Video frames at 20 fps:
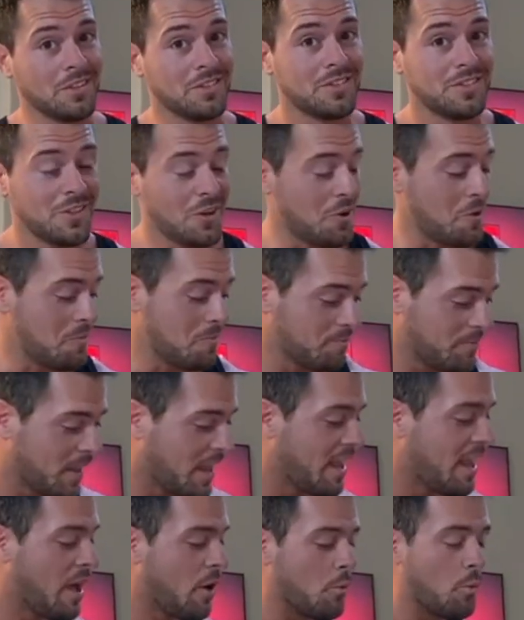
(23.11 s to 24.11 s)
So,
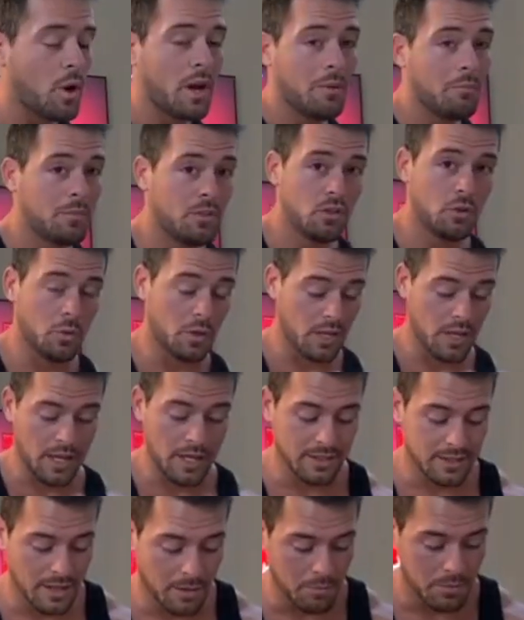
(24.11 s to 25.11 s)
what I'm doing
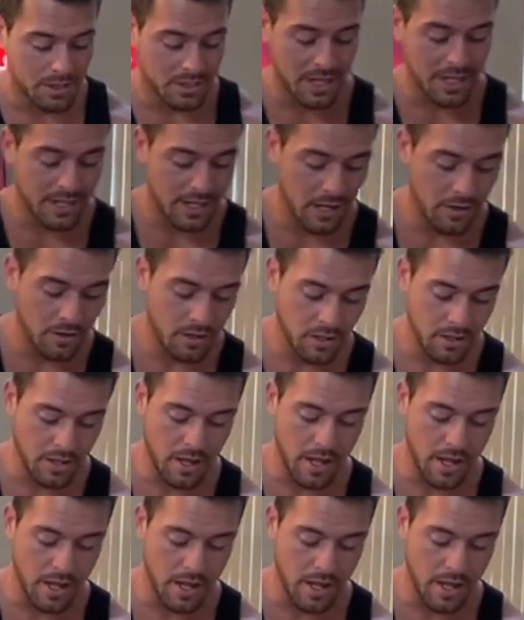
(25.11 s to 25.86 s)
is I'm setting down a,